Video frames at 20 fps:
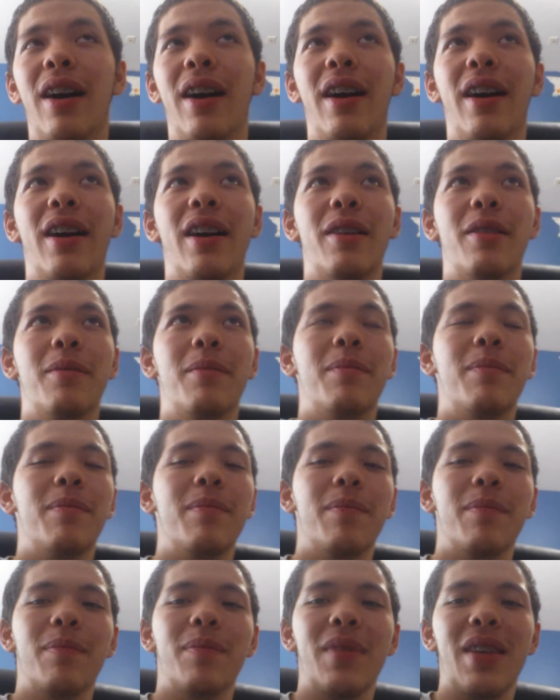
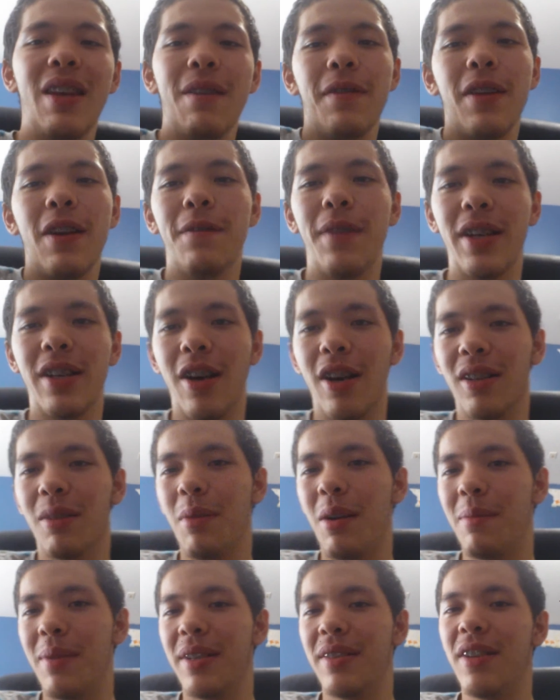Even if I talked
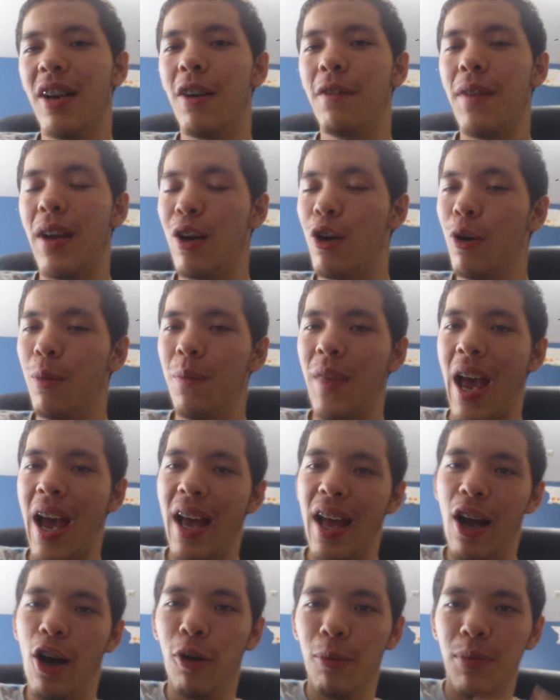about myself, I hope
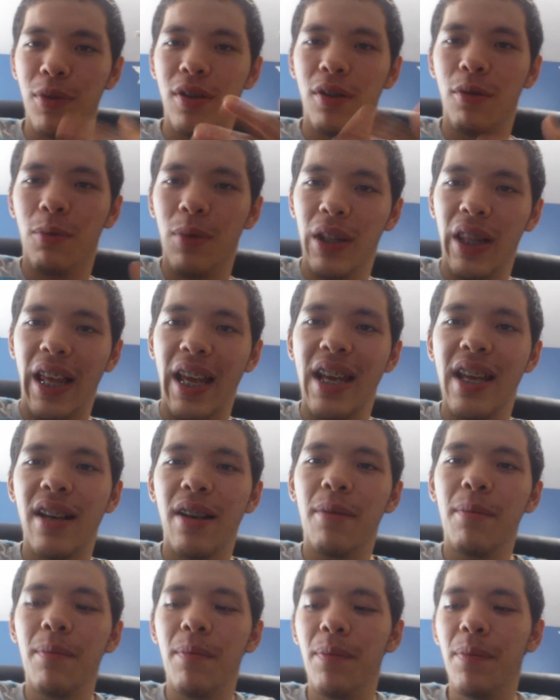that helped
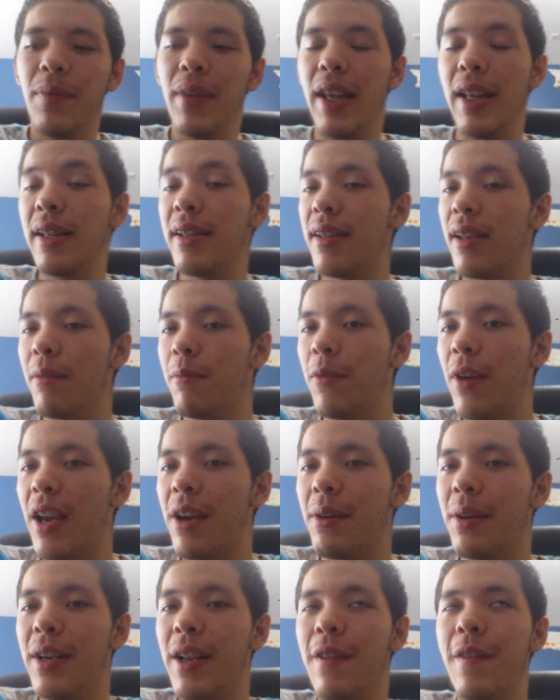relate in some
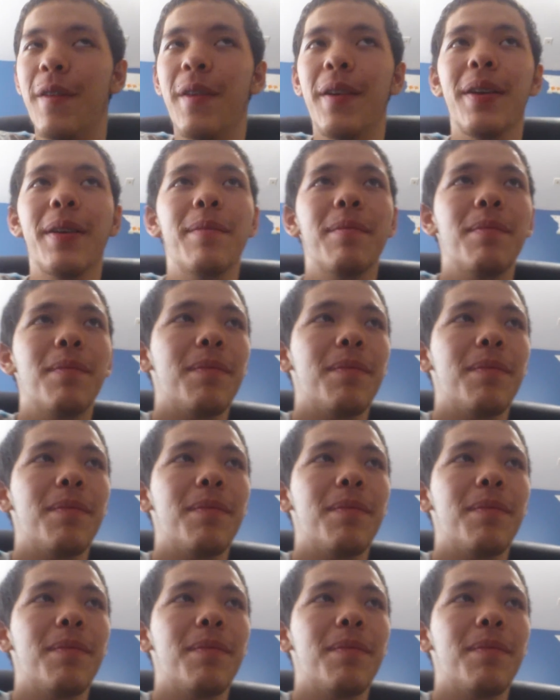way or another.